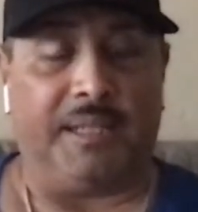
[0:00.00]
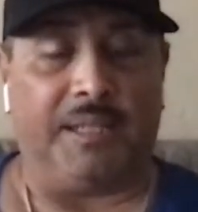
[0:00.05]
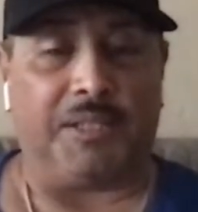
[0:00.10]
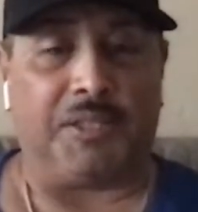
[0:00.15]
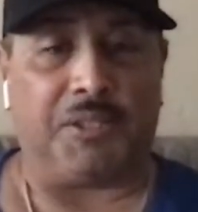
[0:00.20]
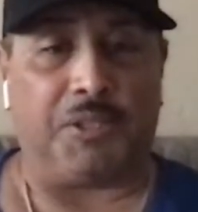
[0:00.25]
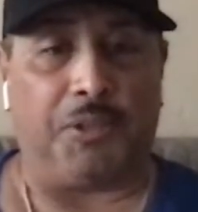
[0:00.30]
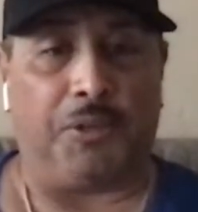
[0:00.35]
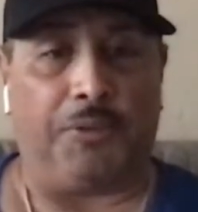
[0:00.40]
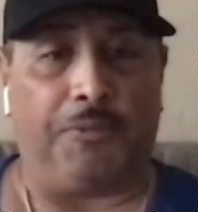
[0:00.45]

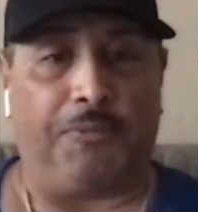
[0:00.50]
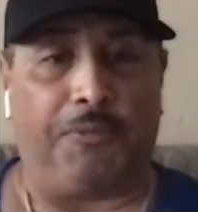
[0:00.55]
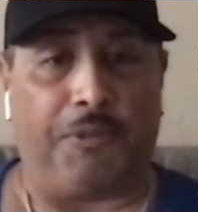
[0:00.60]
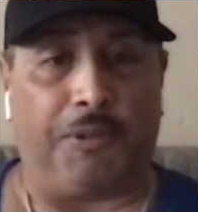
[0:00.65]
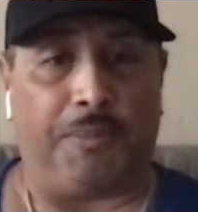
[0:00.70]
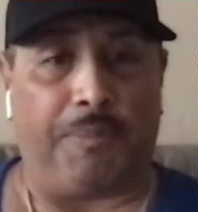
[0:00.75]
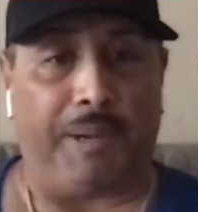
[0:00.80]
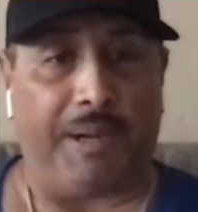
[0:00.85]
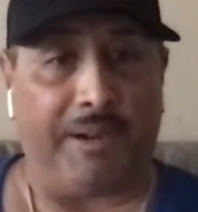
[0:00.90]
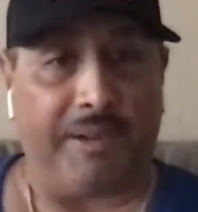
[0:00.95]
So
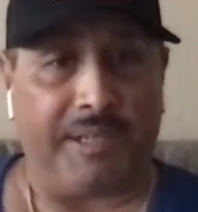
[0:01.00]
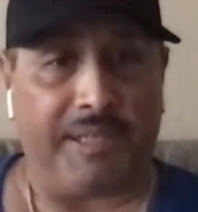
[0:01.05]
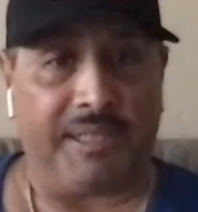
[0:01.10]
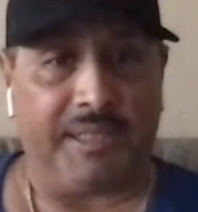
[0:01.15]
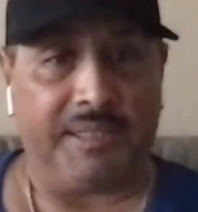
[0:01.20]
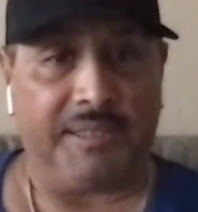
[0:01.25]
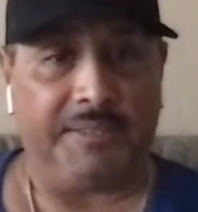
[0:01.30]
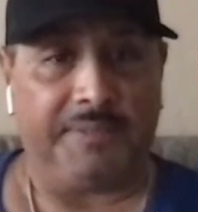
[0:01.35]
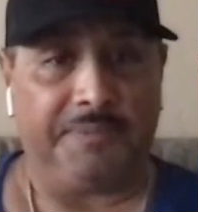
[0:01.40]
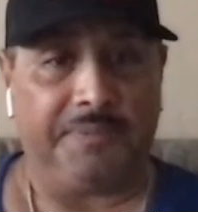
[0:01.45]
for
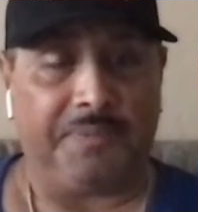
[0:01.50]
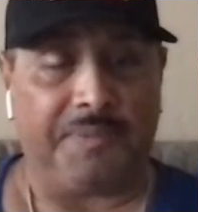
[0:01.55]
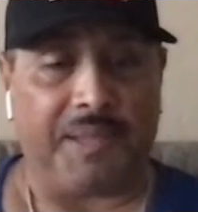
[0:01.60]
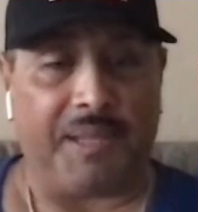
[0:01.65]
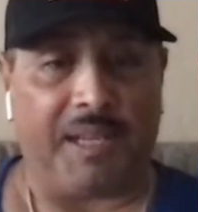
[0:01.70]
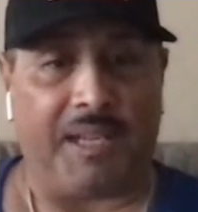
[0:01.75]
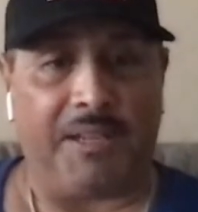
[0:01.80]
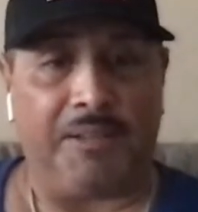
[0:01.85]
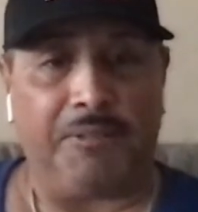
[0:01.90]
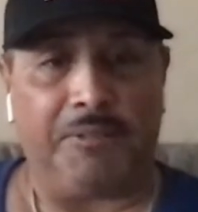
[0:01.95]
America,
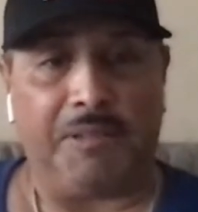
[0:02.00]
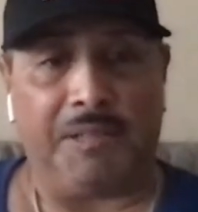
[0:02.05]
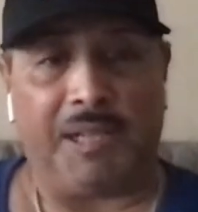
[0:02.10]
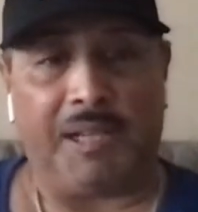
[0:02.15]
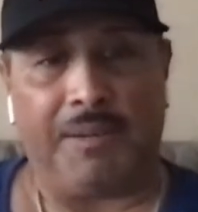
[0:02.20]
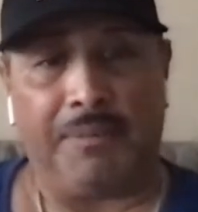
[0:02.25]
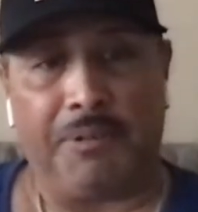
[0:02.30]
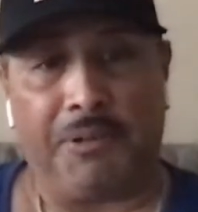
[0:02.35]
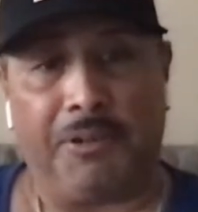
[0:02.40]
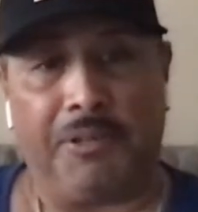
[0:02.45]

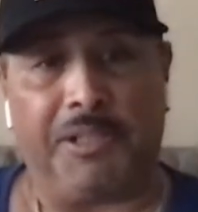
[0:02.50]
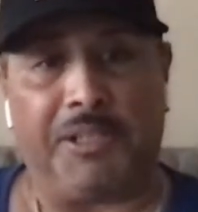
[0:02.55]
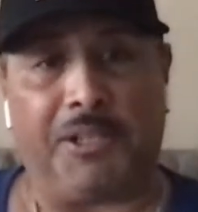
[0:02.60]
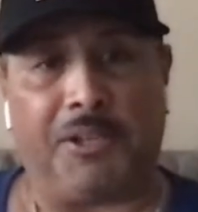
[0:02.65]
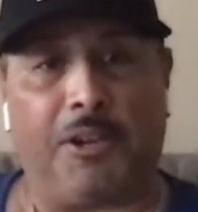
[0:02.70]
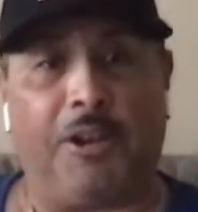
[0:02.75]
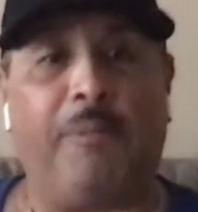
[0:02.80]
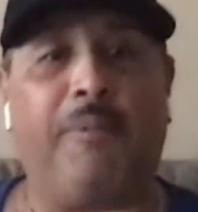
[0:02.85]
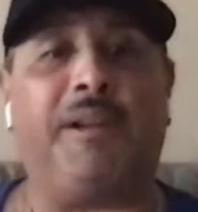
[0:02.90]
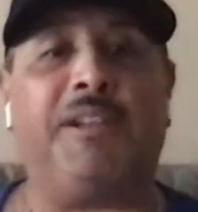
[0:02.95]
I'm going to
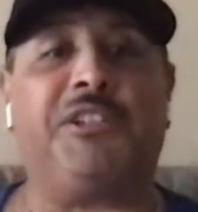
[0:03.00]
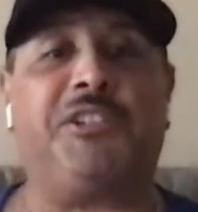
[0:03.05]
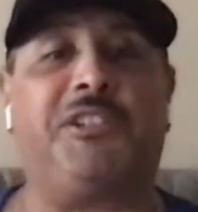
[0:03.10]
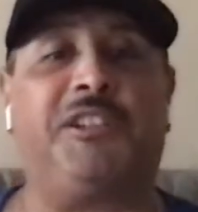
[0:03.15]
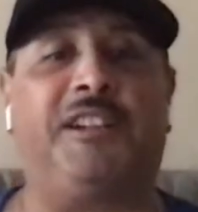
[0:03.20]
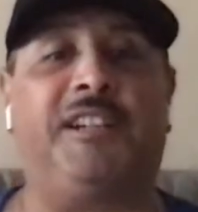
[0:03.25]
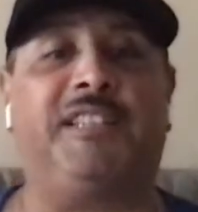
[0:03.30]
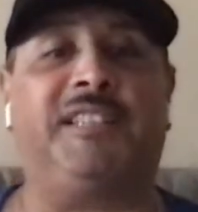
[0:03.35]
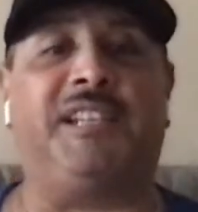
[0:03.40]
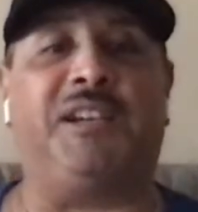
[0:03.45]
call my
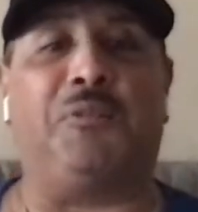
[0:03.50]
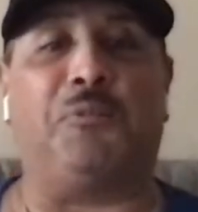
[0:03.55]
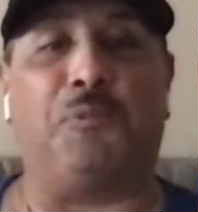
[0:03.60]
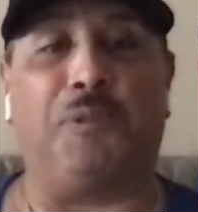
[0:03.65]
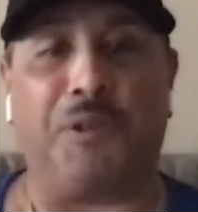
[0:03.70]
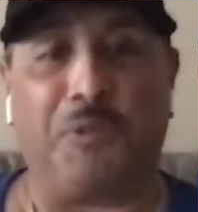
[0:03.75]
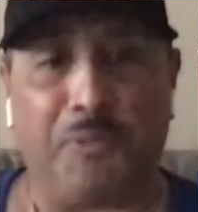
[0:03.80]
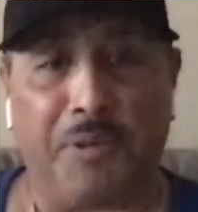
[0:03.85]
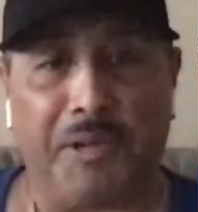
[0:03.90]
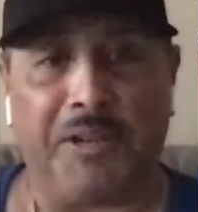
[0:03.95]
shot that
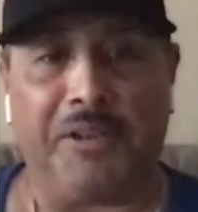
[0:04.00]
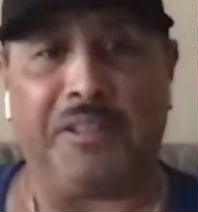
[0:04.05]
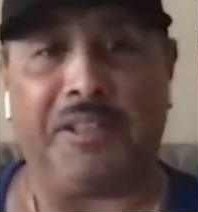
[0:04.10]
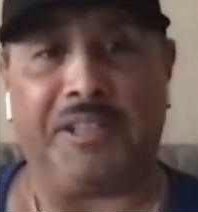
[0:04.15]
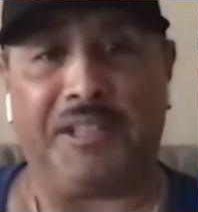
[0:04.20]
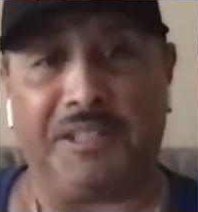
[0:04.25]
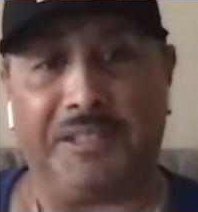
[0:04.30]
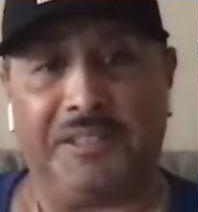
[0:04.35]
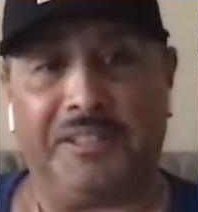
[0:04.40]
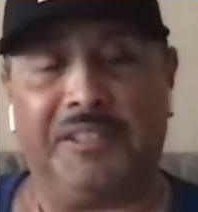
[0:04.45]
one way or
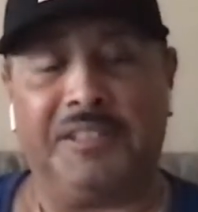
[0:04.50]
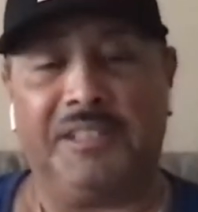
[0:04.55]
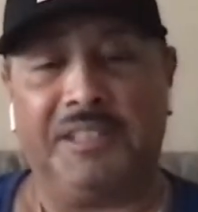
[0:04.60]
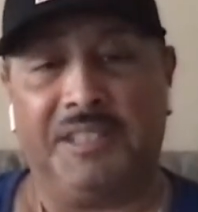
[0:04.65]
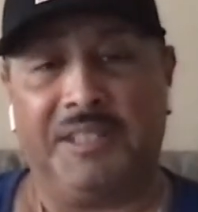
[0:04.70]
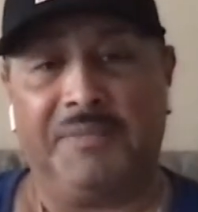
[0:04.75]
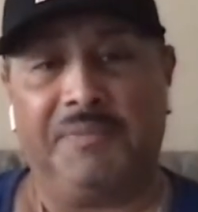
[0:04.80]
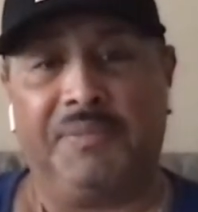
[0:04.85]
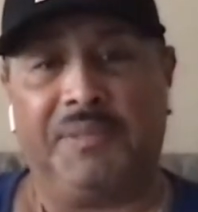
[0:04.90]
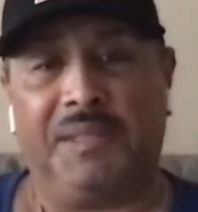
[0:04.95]
the other,
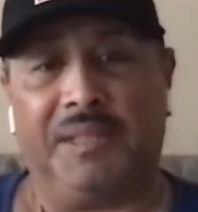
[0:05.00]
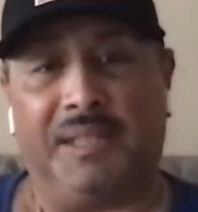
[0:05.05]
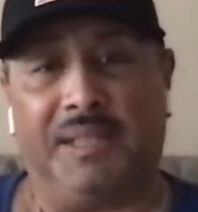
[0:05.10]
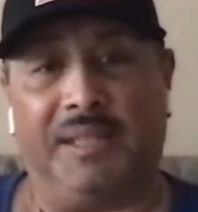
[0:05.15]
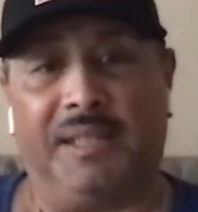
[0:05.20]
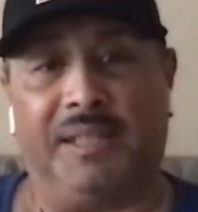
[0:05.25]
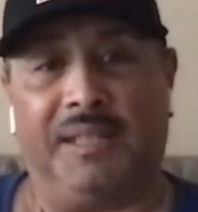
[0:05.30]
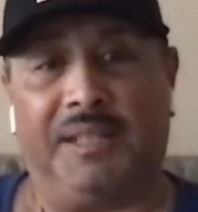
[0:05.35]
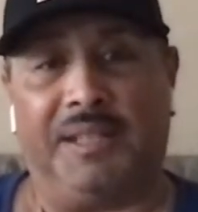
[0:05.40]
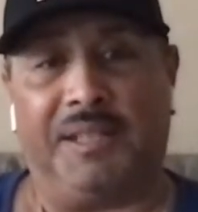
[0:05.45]

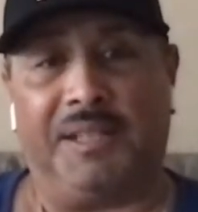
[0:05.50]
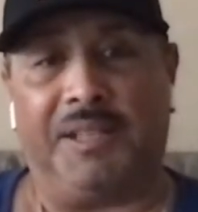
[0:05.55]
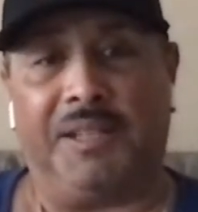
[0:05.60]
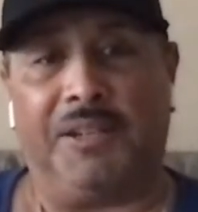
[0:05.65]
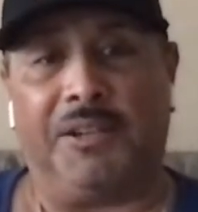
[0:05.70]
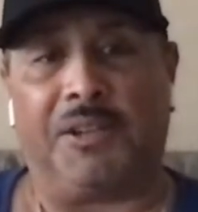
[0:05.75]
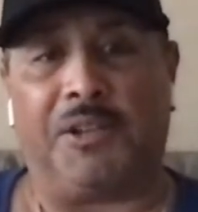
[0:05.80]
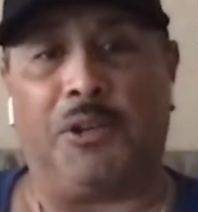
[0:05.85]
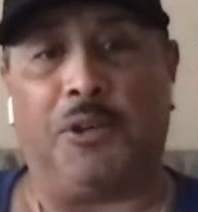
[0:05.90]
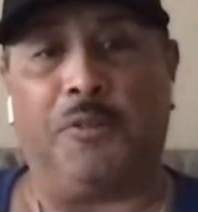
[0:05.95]

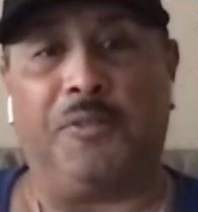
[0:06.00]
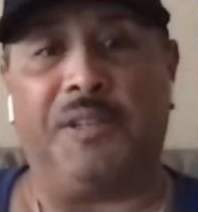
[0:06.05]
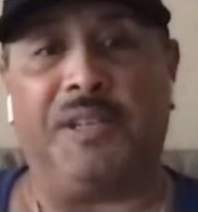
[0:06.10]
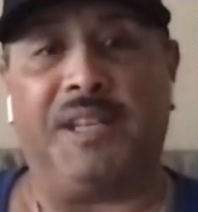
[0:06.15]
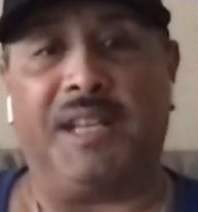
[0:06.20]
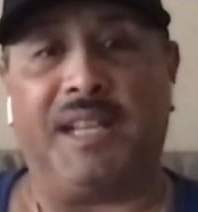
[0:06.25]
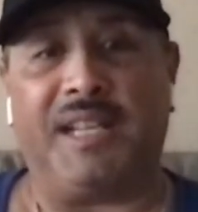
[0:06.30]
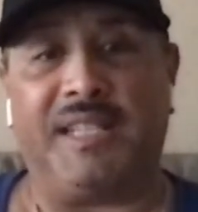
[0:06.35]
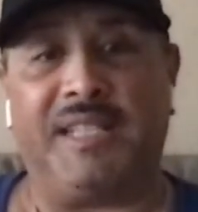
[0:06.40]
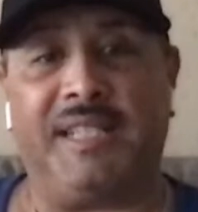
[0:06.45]
your
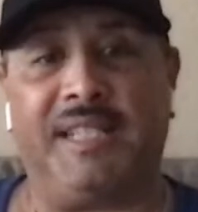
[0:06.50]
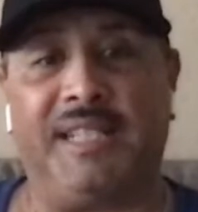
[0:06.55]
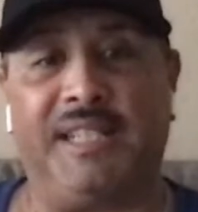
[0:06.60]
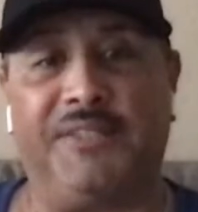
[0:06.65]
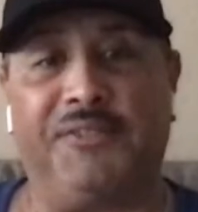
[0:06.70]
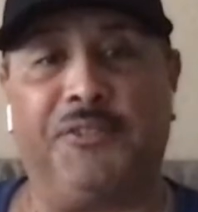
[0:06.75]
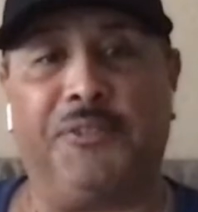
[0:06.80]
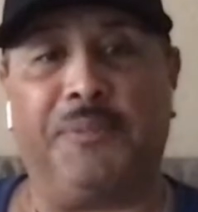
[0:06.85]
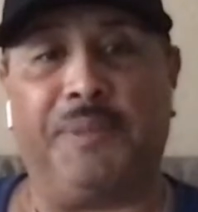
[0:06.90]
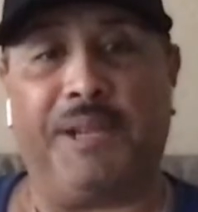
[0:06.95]
COVID-19
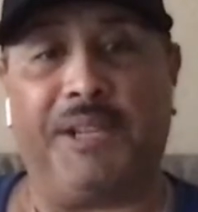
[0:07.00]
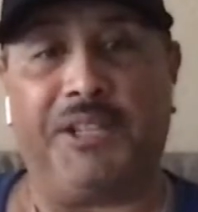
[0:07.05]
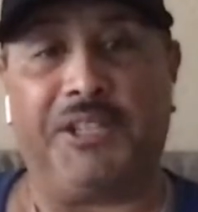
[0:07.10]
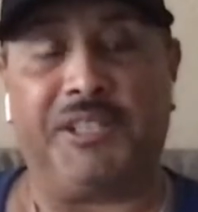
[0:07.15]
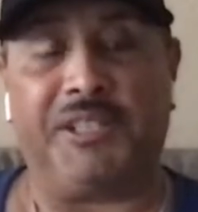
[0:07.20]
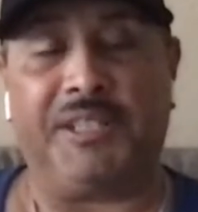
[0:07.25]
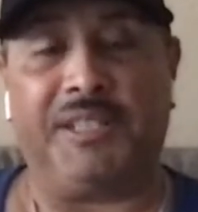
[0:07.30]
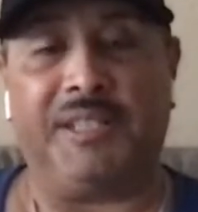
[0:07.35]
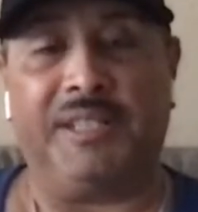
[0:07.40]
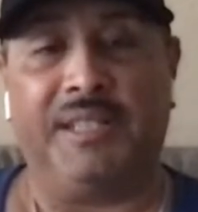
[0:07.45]

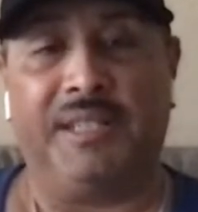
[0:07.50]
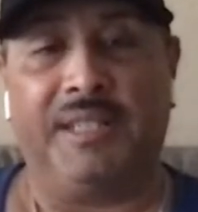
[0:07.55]
information